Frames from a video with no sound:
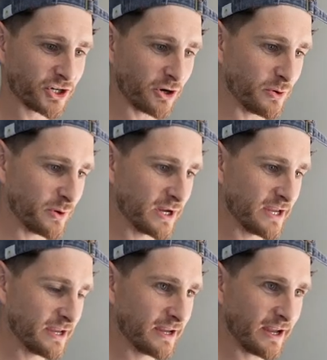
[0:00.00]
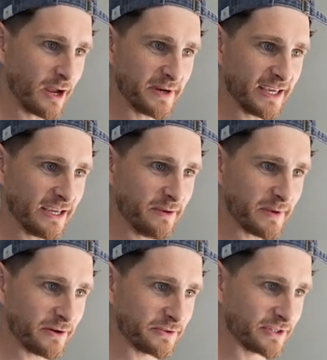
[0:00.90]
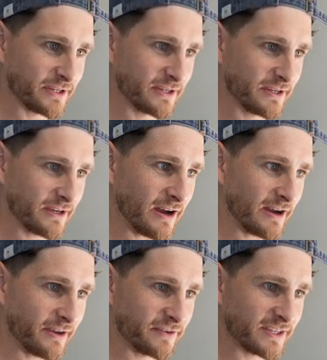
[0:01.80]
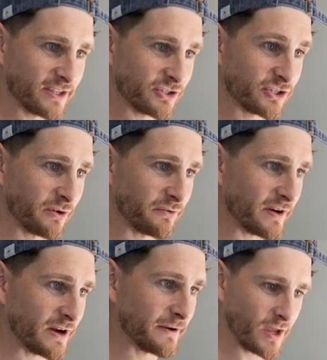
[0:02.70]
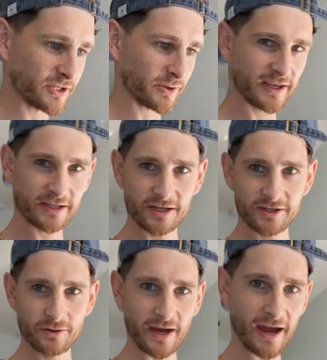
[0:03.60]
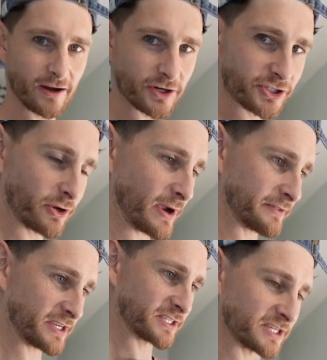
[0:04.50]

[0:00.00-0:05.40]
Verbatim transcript: show you how many emails I have sent so far. So I think to do that, I'll show you how this